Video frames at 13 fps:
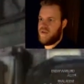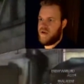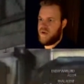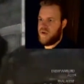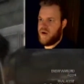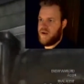
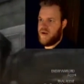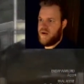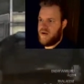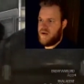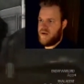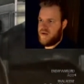There you are.
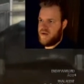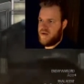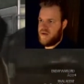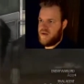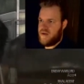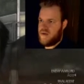
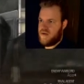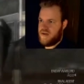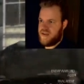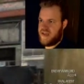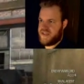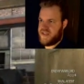
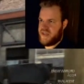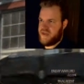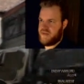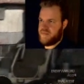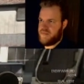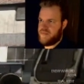
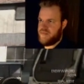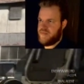Gotcha.